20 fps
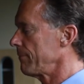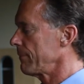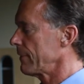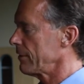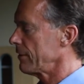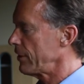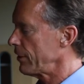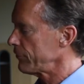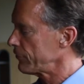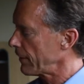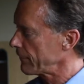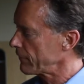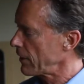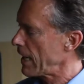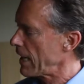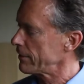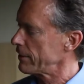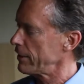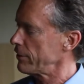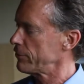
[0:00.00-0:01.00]
Since I've
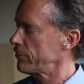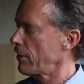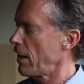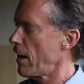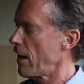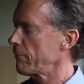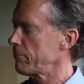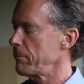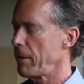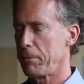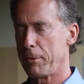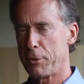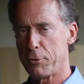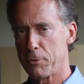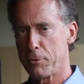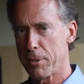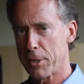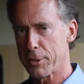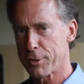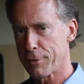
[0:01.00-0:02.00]
got this off, maybe
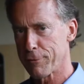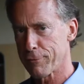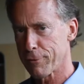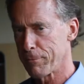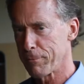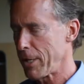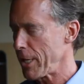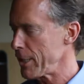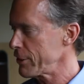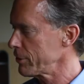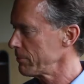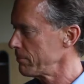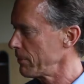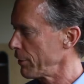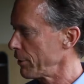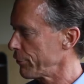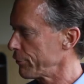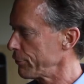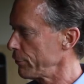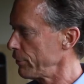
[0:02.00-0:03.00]
too much information,
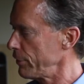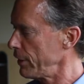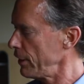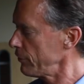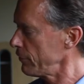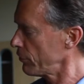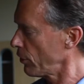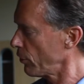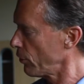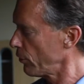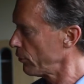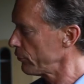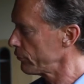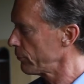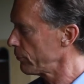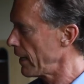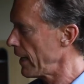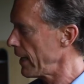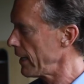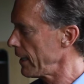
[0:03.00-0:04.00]
but through these holes
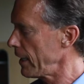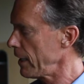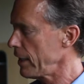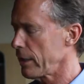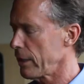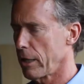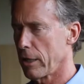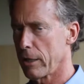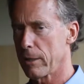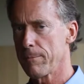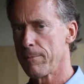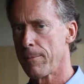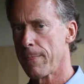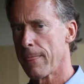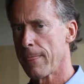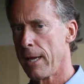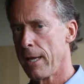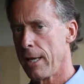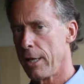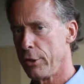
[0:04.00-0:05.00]
right here,
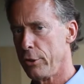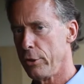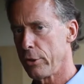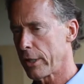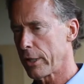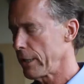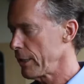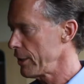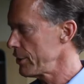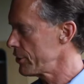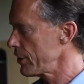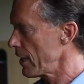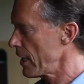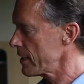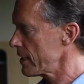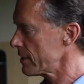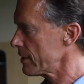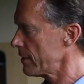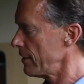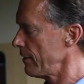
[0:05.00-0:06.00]
you can
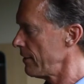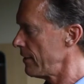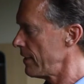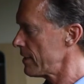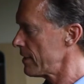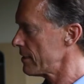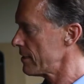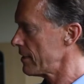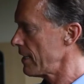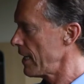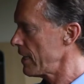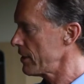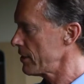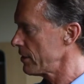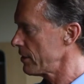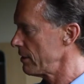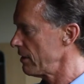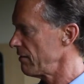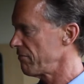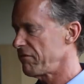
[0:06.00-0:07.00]
adjust this
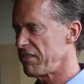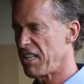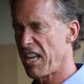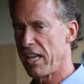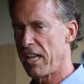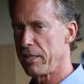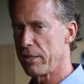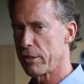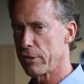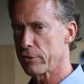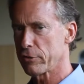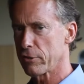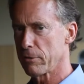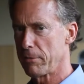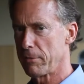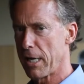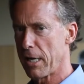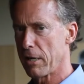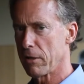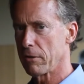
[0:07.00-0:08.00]
tension. If 10 years
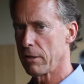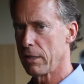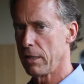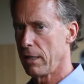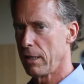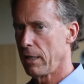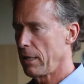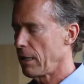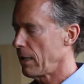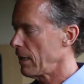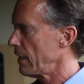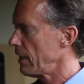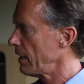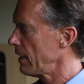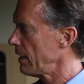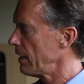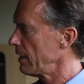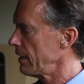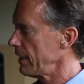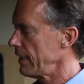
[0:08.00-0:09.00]
from now
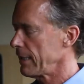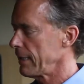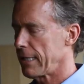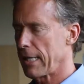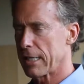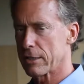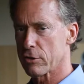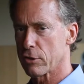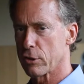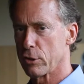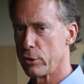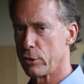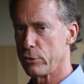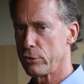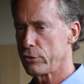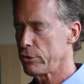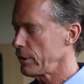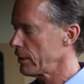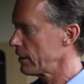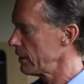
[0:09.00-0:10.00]
it gets
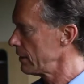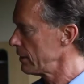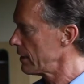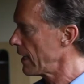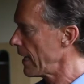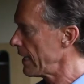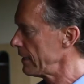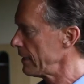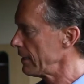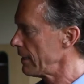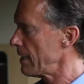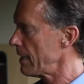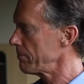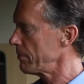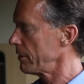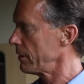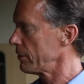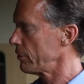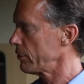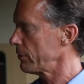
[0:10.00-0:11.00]
loose, you can tighten it up
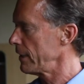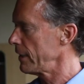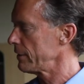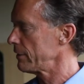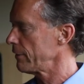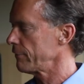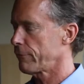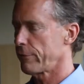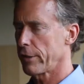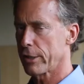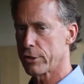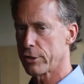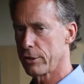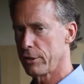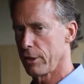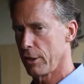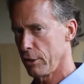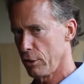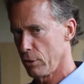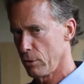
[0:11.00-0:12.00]
and create the friction
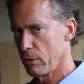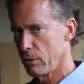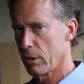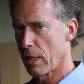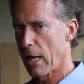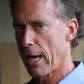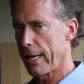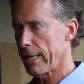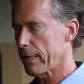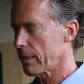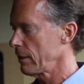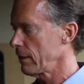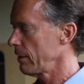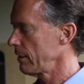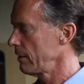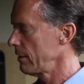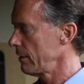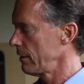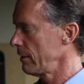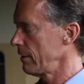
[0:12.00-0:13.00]
that you like
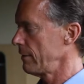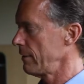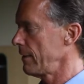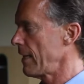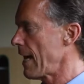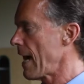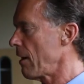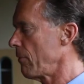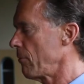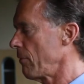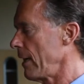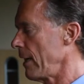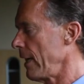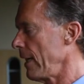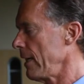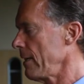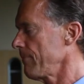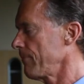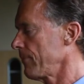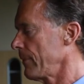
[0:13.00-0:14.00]
that
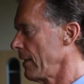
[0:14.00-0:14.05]
way.